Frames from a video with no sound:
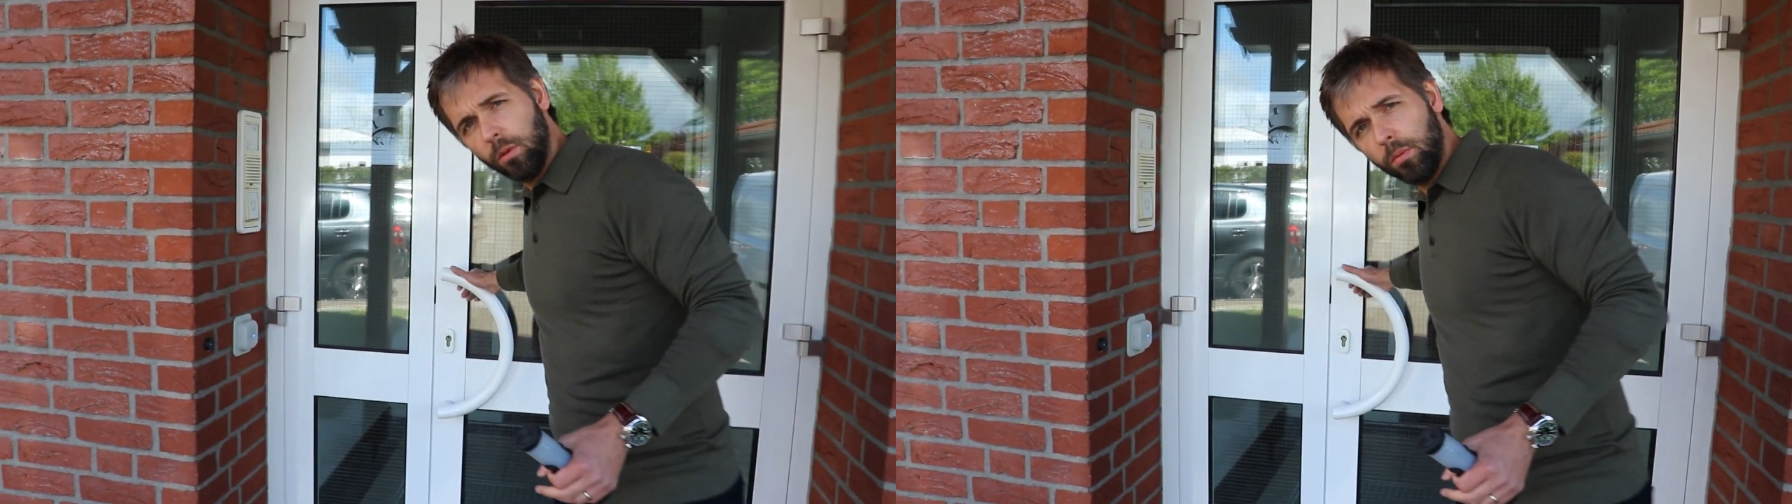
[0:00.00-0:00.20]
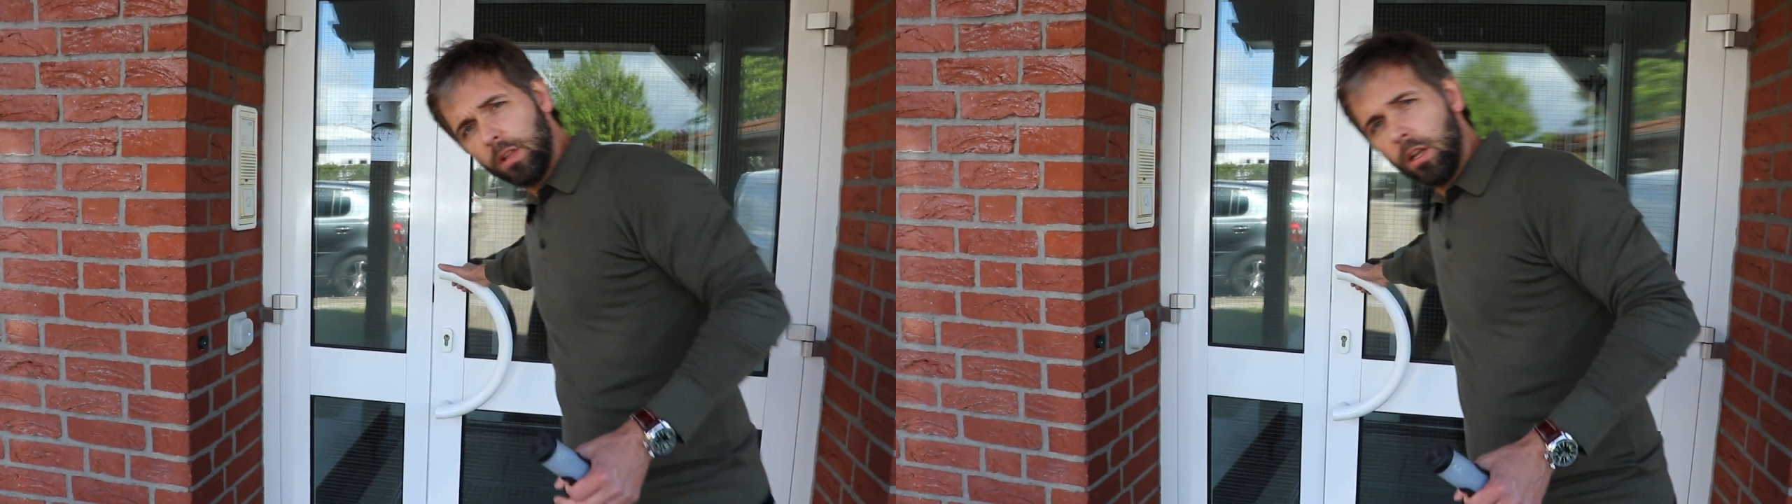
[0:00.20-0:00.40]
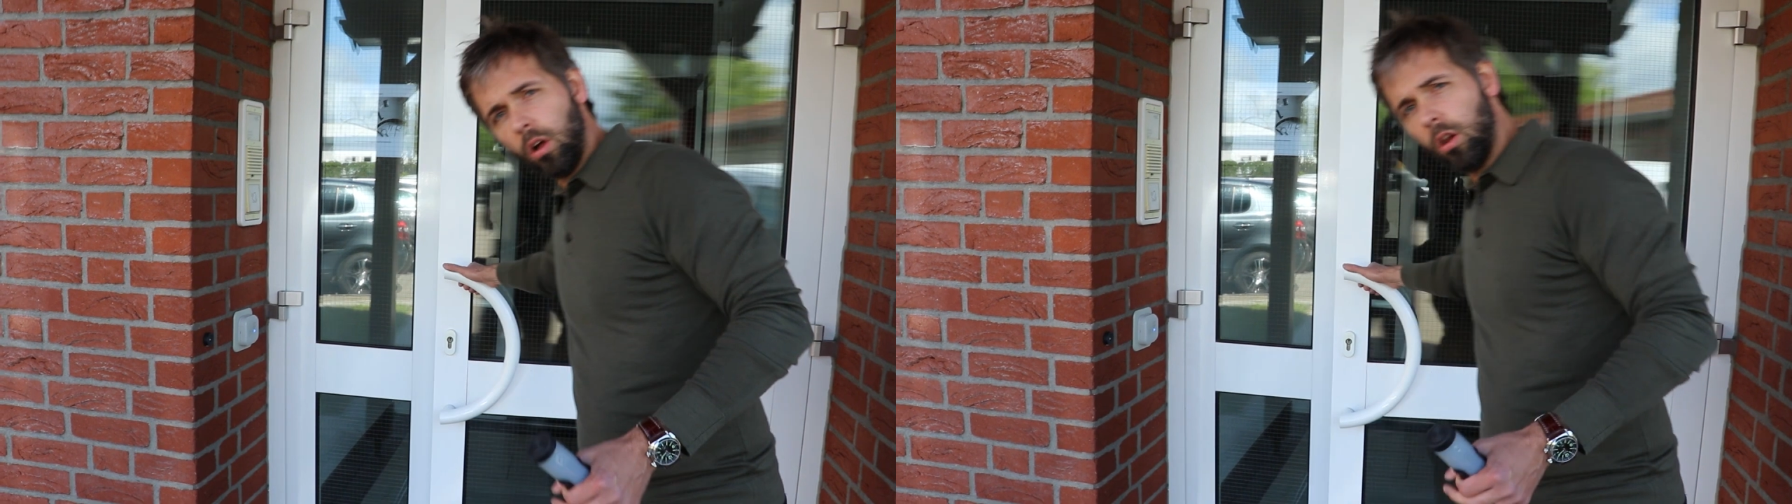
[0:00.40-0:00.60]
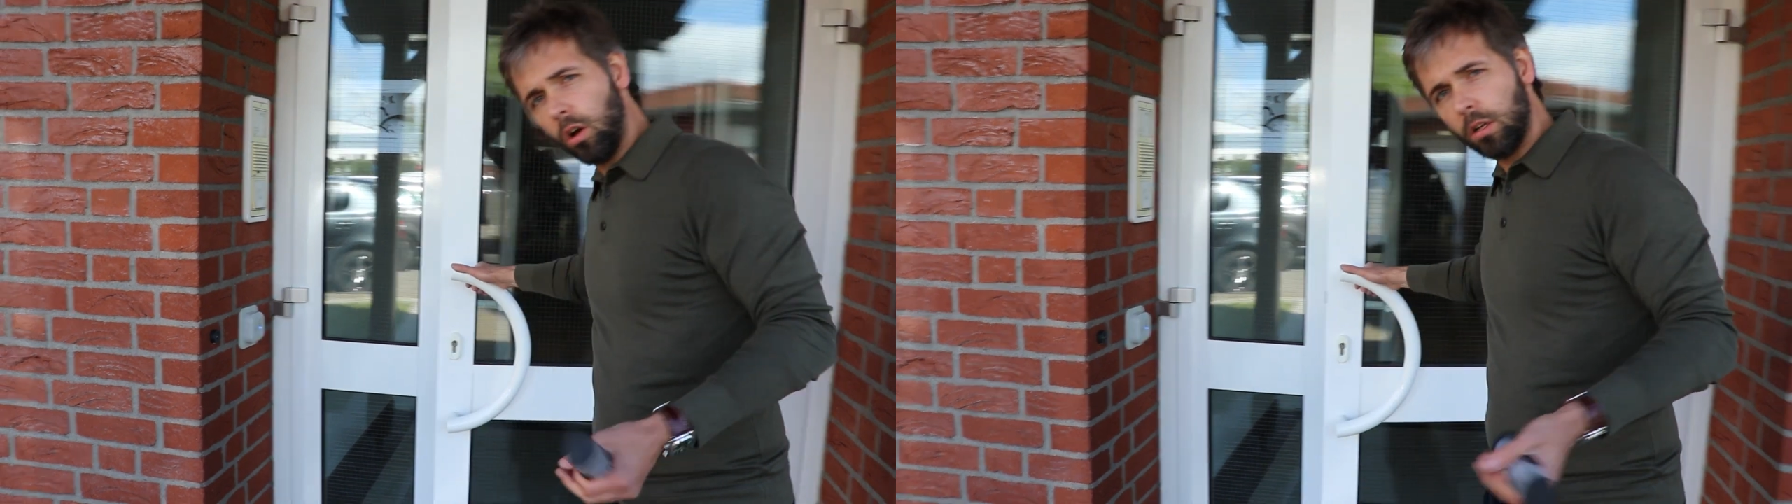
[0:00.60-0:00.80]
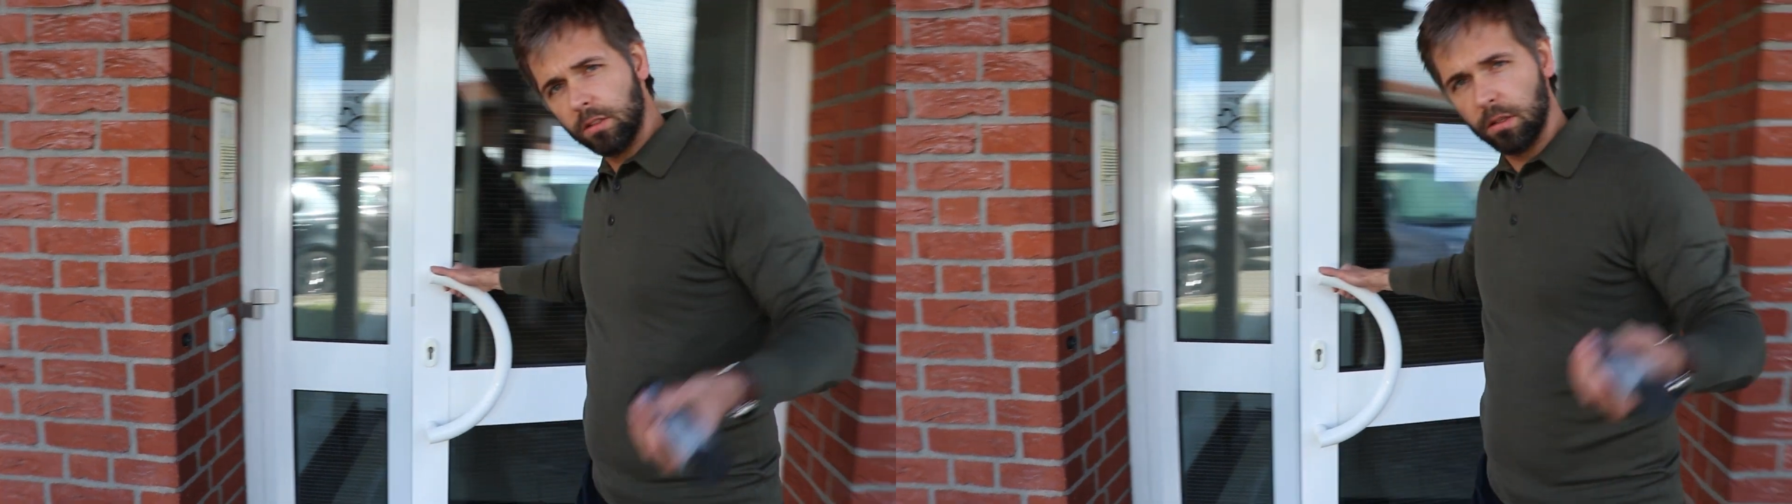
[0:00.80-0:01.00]
the moment, they're not
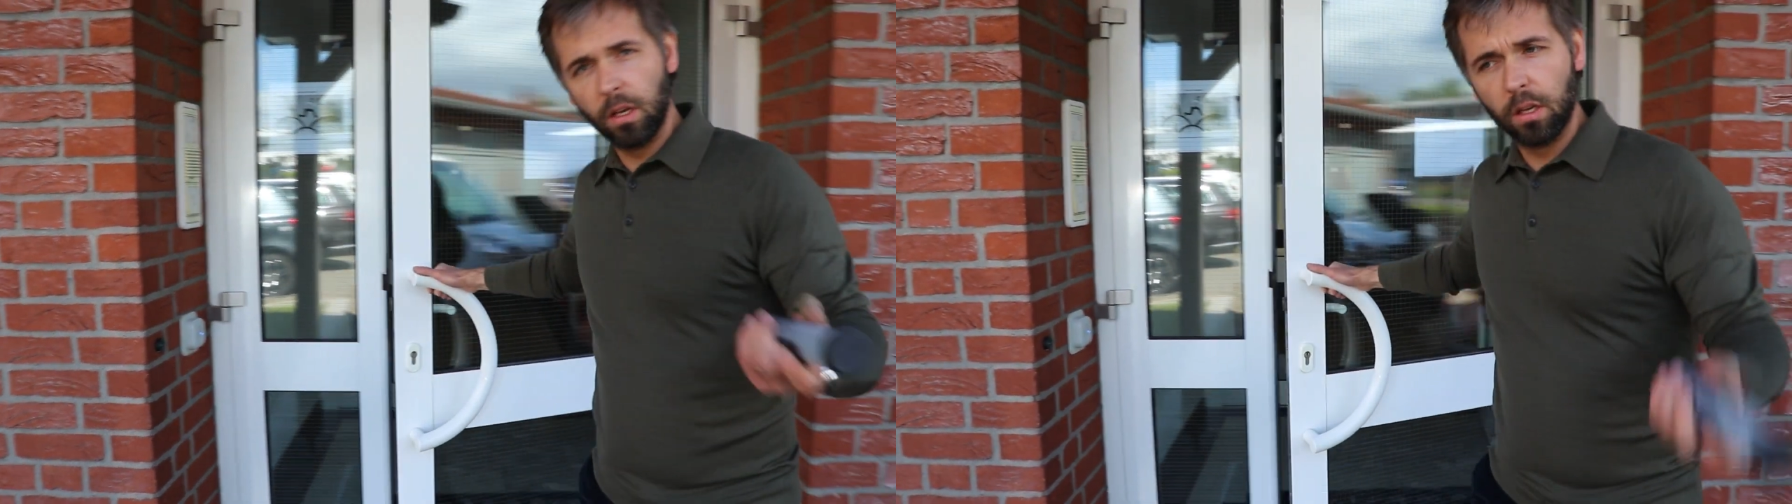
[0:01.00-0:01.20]
locked.